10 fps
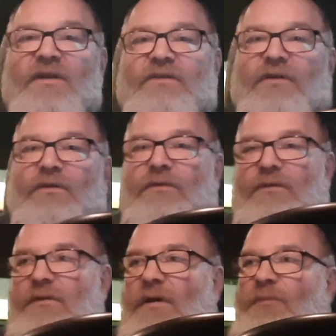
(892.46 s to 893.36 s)
to
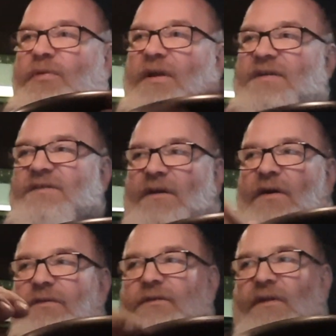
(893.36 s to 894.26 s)
a place
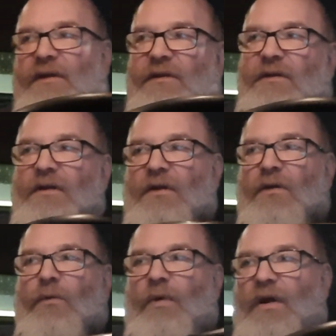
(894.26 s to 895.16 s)
other than
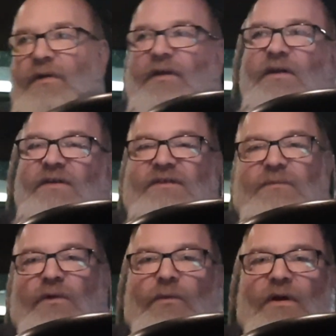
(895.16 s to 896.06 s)
where the
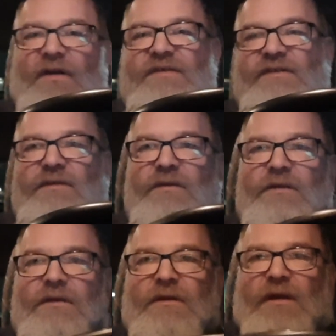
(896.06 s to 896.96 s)
customer was,
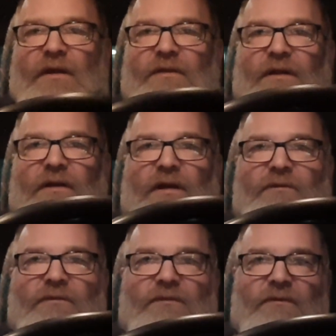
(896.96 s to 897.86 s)
And then
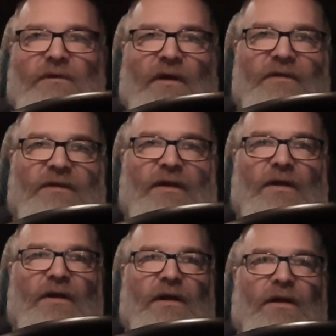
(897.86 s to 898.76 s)
I got
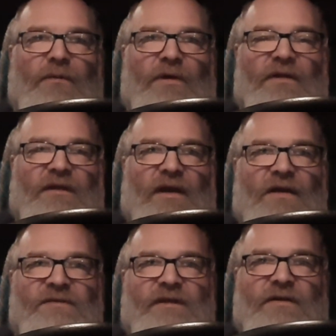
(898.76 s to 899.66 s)
there and I wanted to
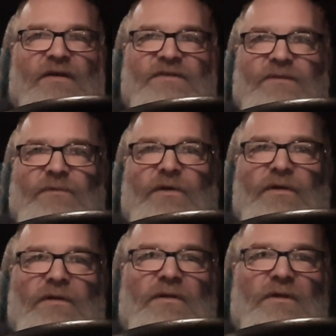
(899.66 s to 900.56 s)
ask the
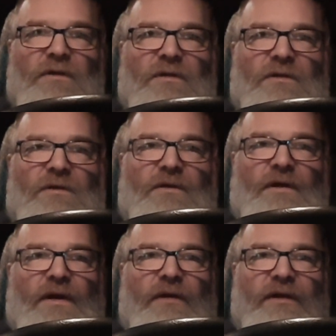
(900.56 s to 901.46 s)
customer, you know,
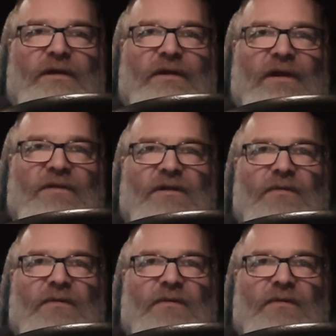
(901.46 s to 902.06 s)
how I could get to the